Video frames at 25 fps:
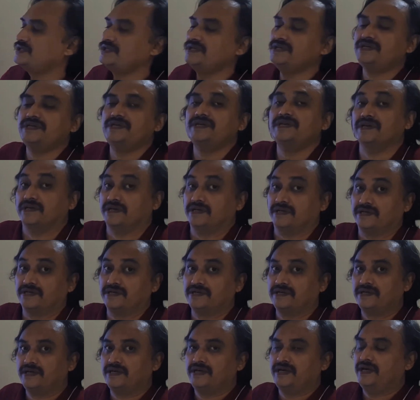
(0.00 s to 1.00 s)
here,
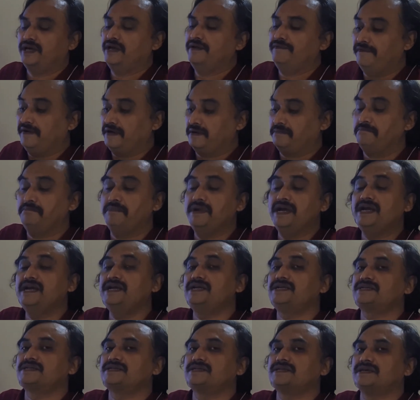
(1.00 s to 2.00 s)
if it
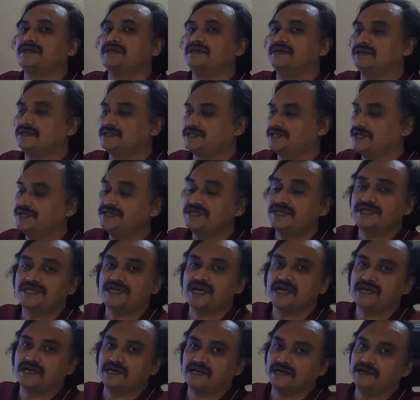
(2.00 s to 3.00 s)
meets the
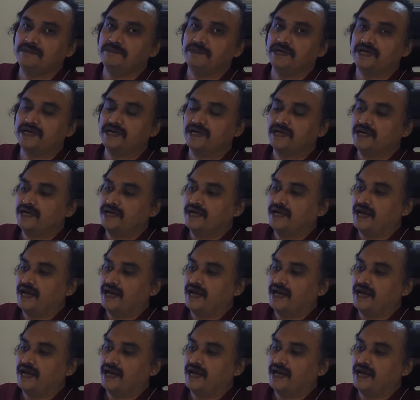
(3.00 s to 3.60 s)
Chandrasekhar limit,